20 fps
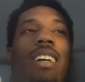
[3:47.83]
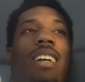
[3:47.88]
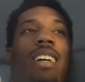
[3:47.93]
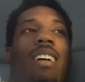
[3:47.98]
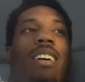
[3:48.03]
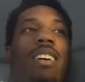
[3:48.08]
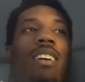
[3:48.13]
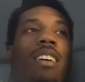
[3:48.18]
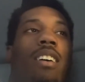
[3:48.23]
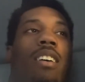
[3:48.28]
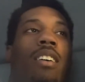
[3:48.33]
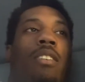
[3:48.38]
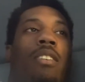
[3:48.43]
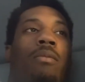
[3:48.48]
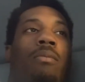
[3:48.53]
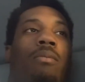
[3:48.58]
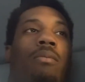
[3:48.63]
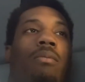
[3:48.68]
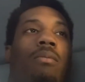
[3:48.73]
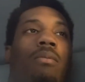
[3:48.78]

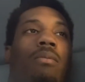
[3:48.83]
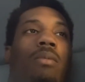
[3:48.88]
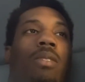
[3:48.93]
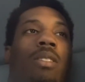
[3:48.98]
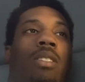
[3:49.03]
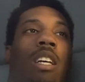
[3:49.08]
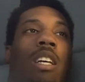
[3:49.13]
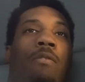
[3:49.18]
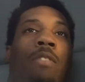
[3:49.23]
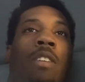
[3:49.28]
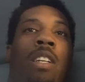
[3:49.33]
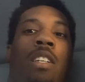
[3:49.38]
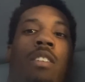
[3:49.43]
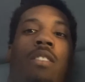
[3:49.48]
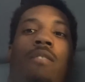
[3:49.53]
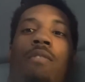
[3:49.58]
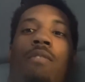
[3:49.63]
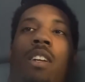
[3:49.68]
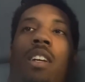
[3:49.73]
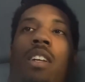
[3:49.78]
Sorry for the
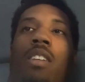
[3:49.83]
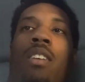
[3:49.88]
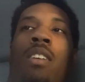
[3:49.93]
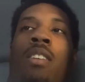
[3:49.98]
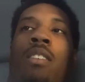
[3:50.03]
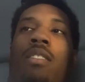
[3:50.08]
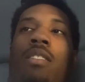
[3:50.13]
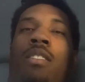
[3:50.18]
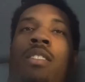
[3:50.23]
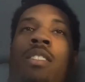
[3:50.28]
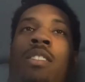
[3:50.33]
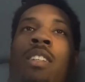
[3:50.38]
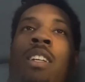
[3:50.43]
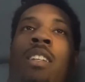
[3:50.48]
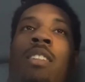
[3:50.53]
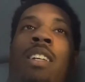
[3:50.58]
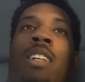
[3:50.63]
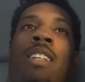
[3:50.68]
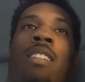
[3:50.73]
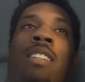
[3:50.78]
inconvenience and things
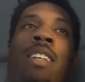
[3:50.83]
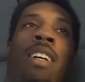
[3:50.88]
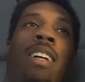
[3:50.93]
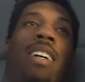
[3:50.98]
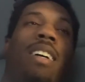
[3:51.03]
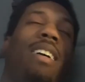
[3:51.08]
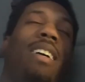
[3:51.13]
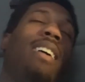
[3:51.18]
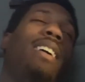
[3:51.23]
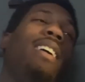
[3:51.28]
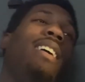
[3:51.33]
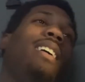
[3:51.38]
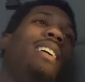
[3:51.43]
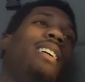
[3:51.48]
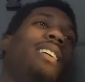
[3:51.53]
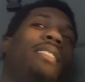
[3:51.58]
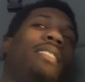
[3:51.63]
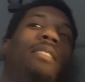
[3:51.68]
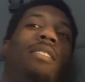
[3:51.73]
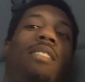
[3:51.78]
like that.
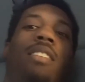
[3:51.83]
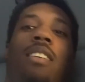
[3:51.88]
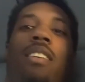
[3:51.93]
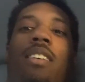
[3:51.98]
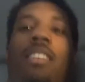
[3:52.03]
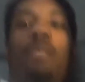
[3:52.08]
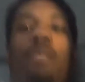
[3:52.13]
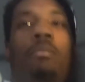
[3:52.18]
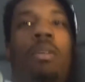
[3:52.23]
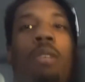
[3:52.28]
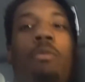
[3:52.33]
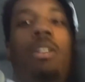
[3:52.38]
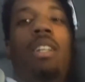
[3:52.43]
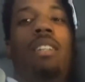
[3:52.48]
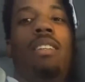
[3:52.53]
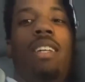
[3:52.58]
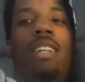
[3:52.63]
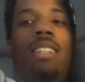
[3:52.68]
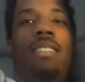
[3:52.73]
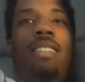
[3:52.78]
And see, but when they
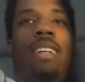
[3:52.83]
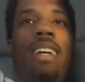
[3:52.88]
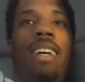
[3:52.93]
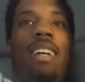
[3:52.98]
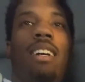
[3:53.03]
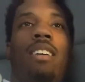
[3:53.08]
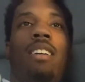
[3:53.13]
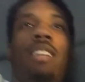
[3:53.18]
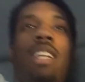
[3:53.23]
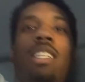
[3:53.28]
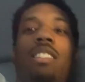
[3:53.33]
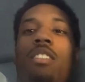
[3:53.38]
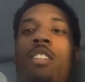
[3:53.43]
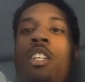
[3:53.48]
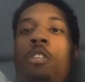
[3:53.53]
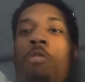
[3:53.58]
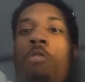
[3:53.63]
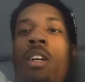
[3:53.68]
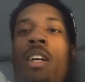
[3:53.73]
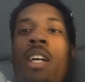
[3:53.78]
did that, because that's a
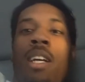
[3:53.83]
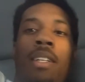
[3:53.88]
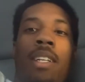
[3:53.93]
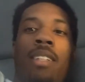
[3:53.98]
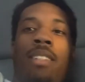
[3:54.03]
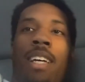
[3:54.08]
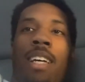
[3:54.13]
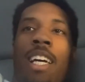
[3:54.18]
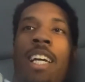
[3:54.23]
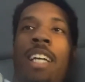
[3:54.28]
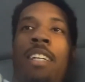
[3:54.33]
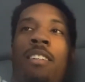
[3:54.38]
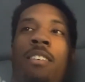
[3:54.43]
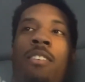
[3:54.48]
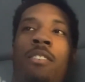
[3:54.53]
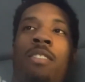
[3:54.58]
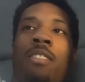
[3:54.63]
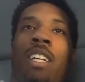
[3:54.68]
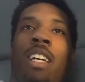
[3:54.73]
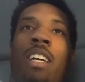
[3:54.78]
career ended thing, you know
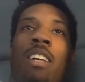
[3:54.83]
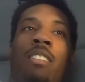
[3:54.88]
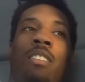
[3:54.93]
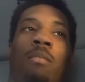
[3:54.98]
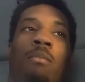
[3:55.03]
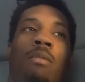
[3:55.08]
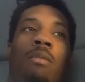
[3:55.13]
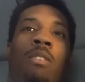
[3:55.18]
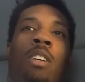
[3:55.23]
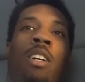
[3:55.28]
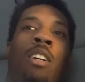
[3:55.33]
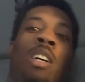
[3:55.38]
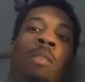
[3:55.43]
what I'm saying?